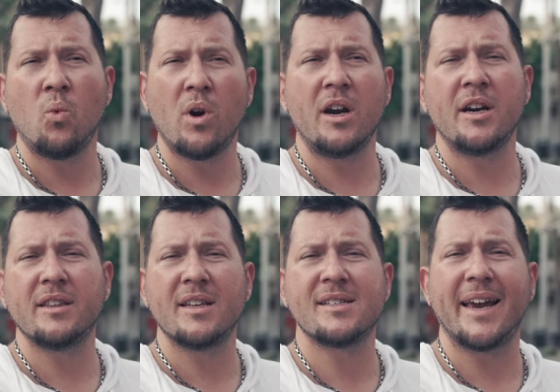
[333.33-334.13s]
Where
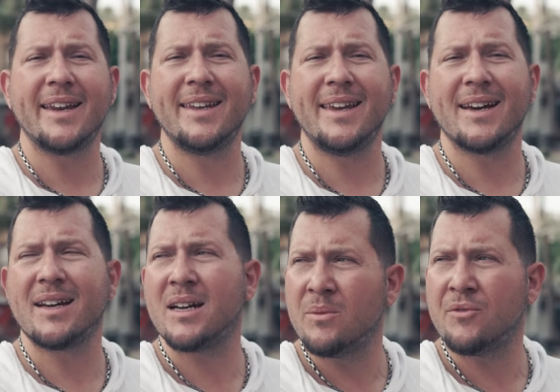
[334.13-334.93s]
did this idea
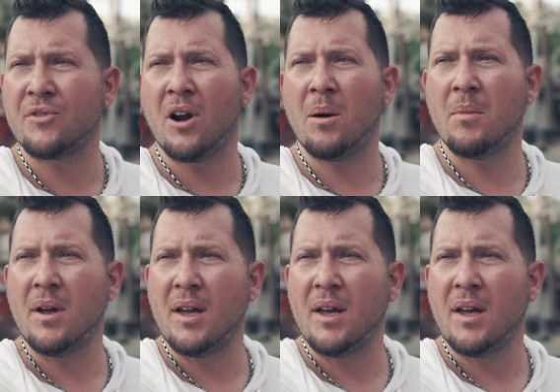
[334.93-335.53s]
come from?